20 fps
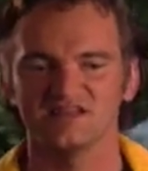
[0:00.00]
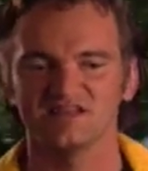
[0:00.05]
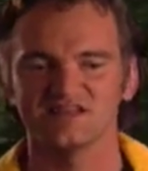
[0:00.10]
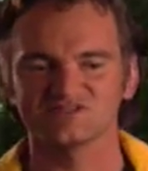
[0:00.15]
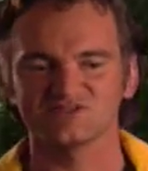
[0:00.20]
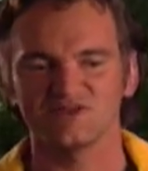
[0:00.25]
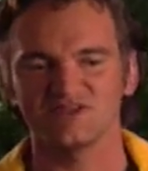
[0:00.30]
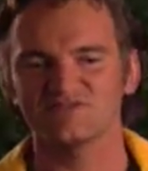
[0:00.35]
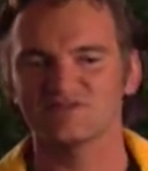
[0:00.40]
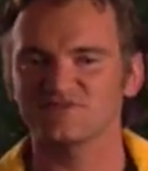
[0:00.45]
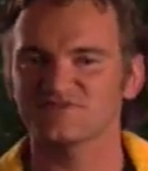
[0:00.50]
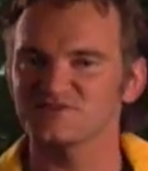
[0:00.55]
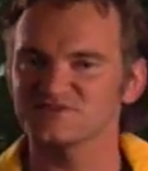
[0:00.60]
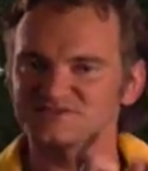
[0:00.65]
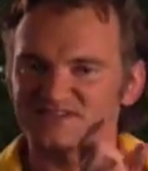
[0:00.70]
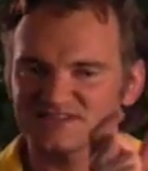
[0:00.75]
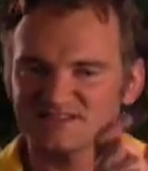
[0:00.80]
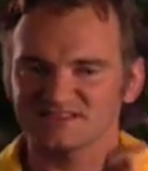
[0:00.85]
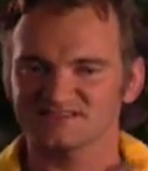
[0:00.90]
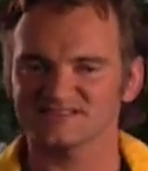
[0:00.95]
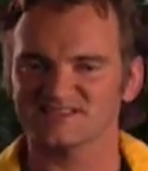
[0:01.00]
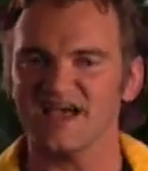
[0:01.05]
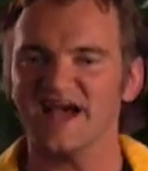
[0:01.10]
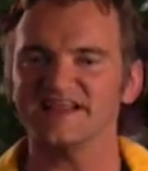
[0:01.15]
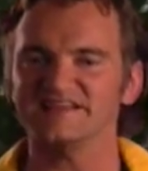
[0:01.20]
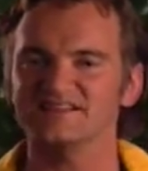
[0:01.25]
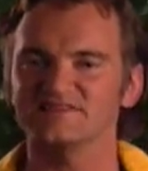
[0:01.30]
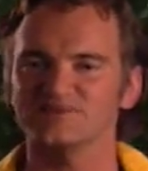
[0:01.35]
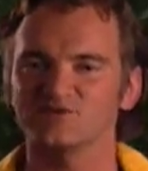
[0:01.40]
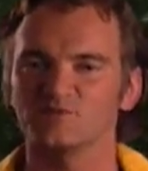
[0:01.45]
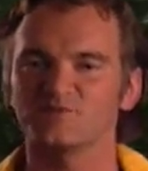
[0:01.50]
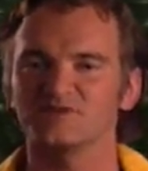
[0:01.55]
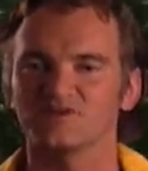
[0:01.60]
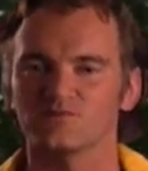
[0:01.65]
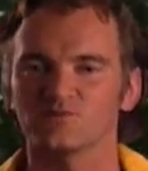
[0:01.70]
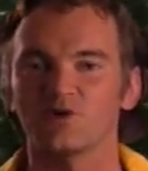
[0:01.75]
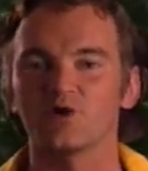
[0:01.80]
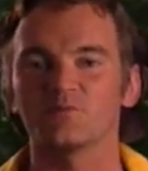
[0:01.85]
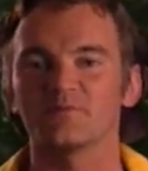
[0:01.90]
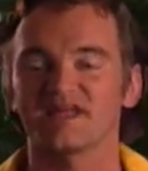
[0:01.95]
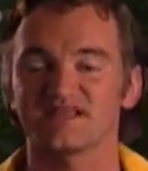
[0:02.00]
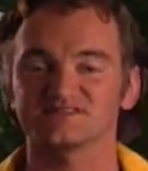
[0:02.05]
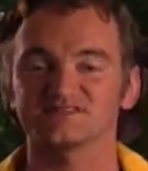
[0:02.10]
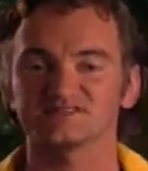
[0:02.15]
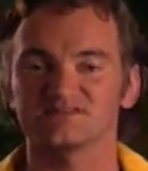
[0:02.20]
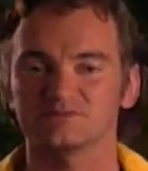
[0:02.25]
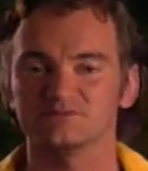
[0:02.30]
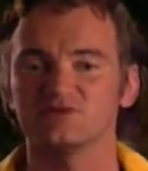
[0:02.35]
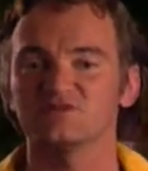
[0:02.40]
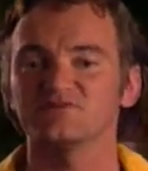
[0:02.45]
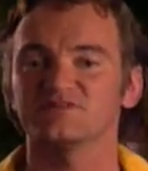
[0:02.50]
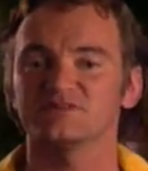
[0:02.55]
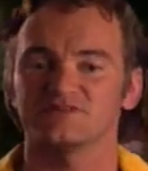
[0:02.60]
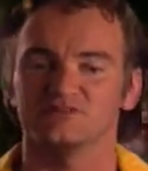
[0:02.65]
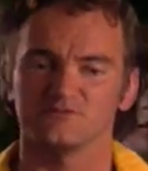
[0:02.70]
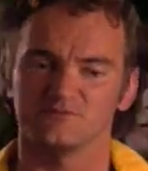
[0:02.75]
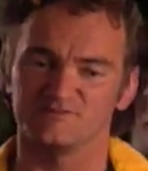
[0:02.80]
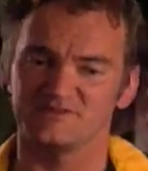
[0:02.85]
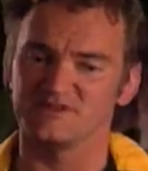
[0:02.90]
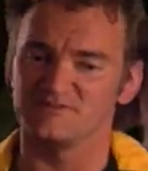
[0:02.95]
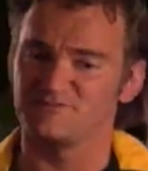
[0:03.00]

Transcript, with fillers: So even if there's like a tiny little bit of romance in a movie, it'll be